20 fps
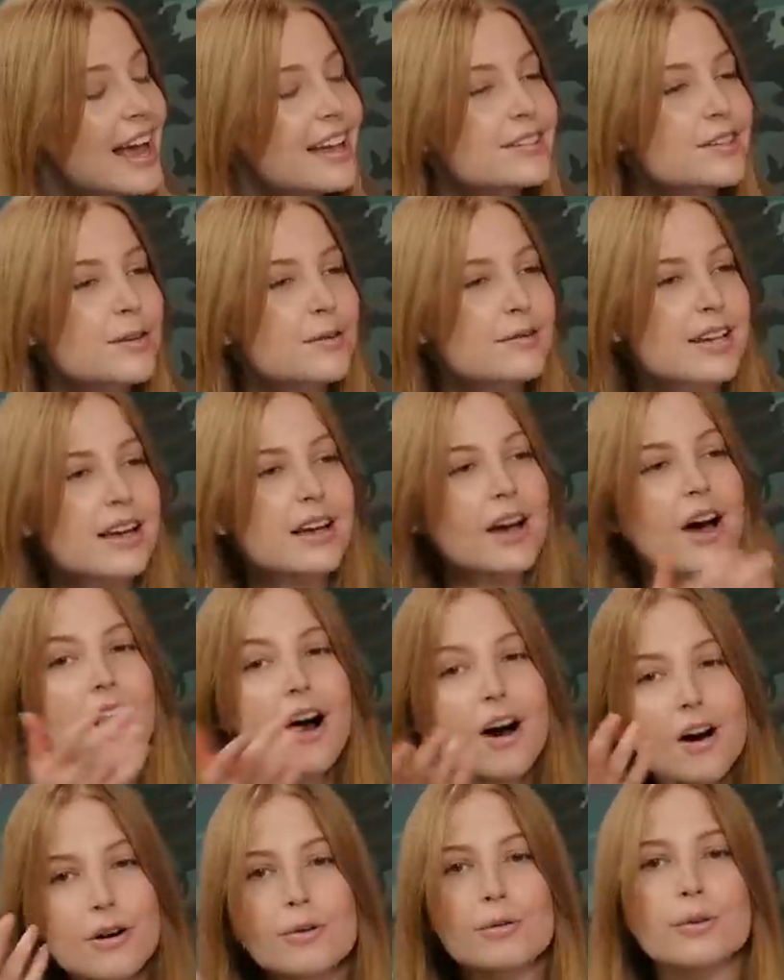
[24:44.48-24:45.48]
And so I was like,
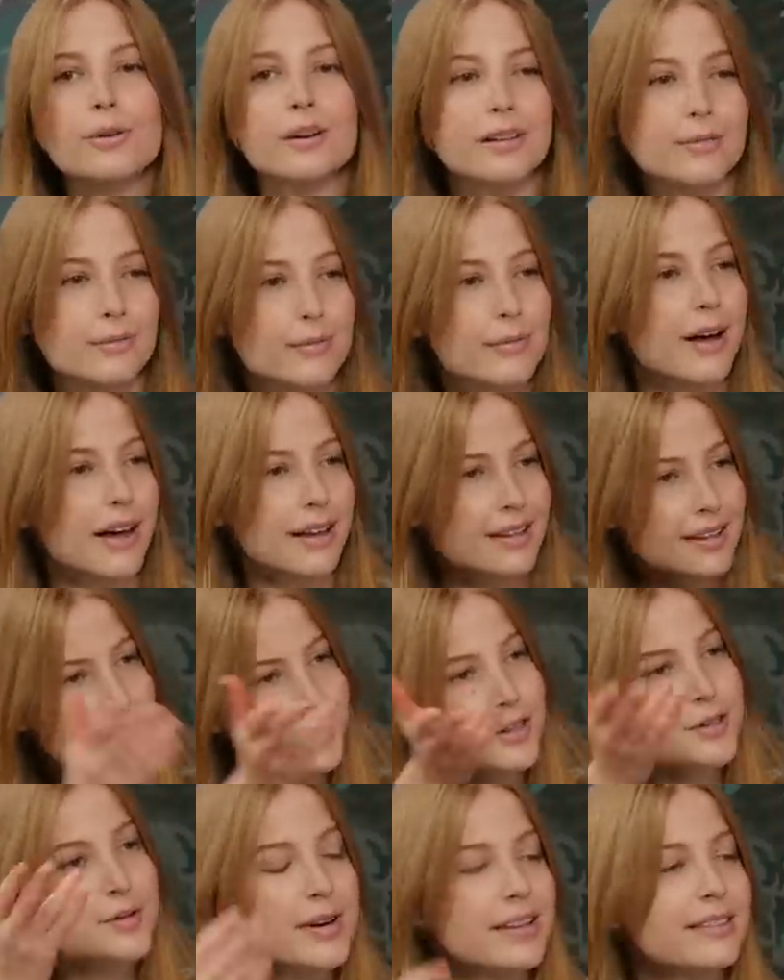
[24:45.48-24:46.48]
oh, I,
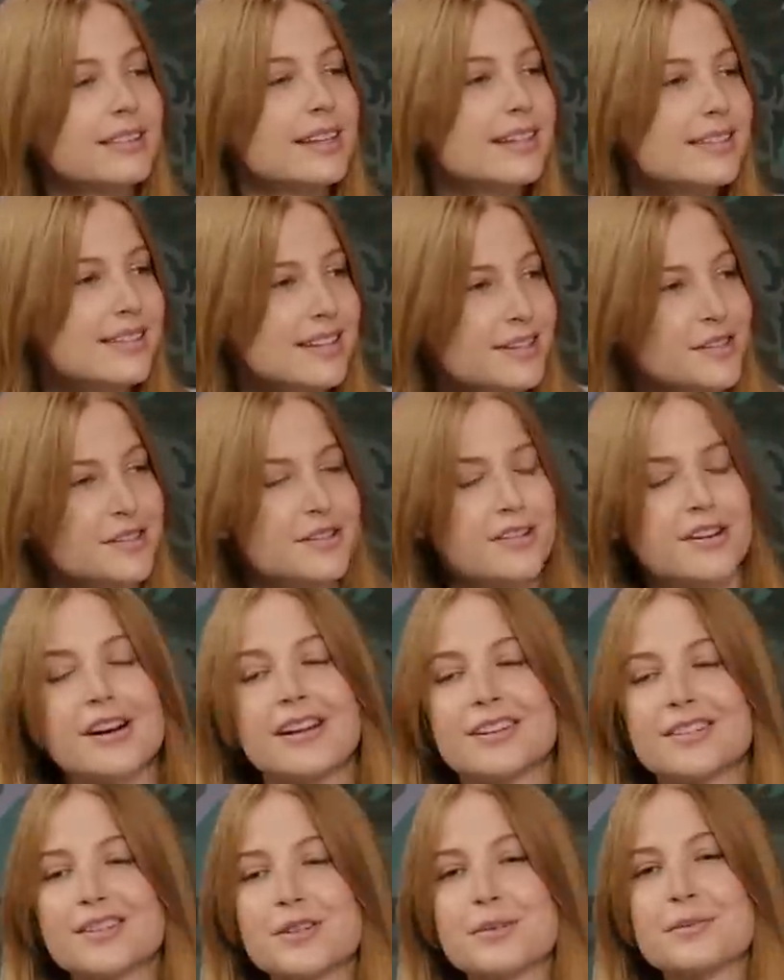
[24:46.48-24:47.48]
there's Rhett and Link's signature.
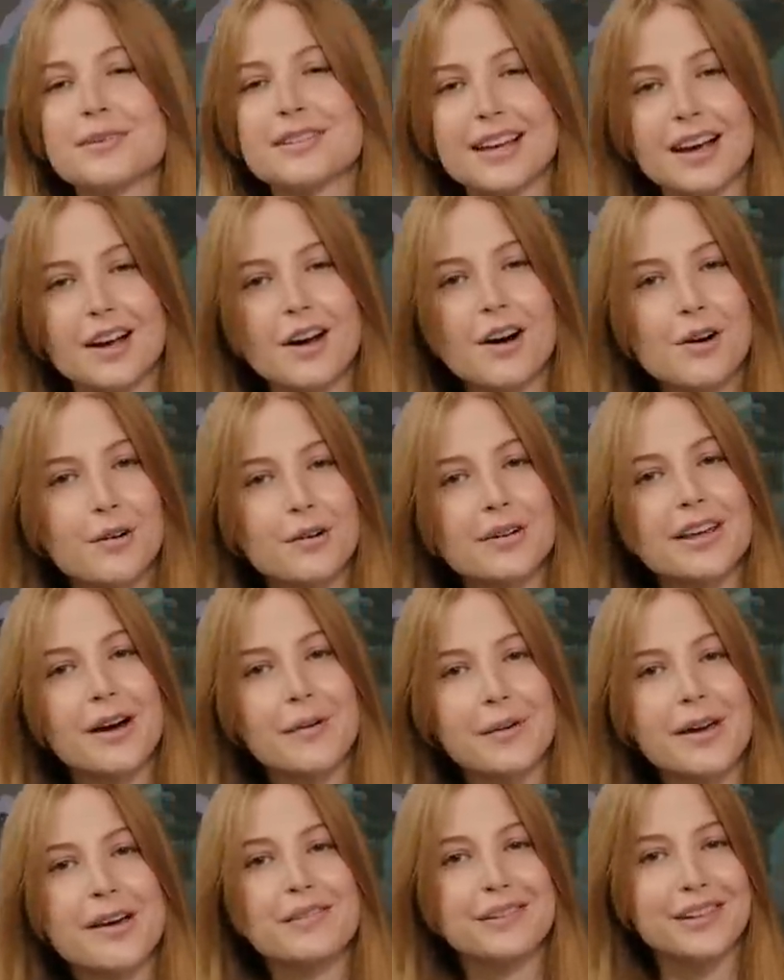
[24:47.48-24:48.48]
And she was like, oh,
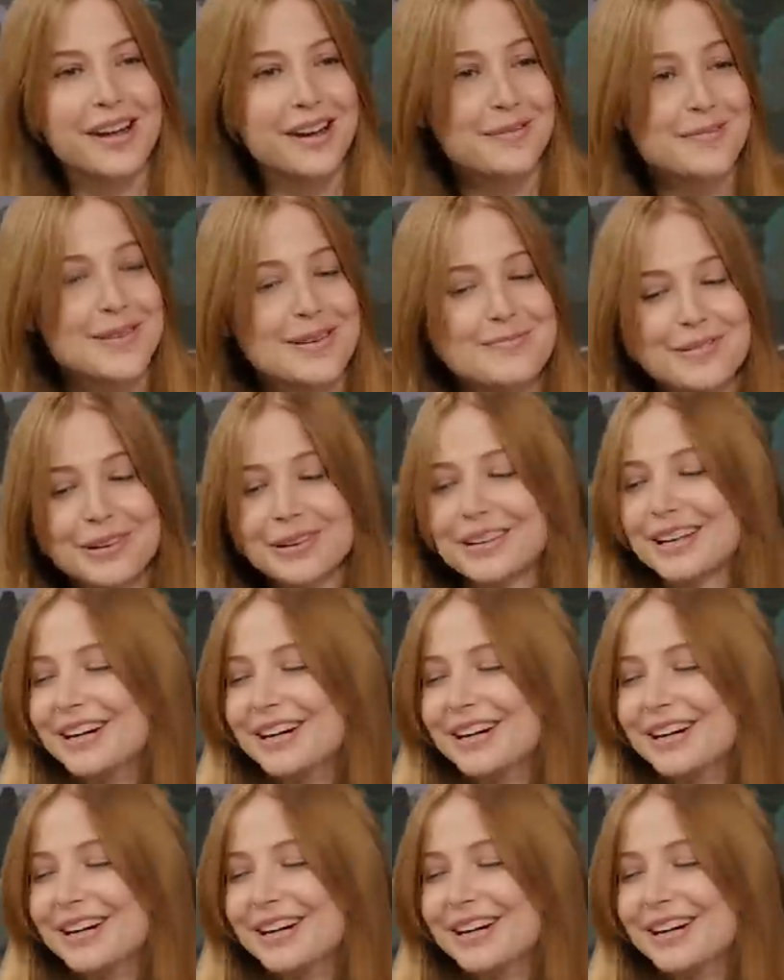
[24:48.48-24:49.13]
yeah, we have a lot of people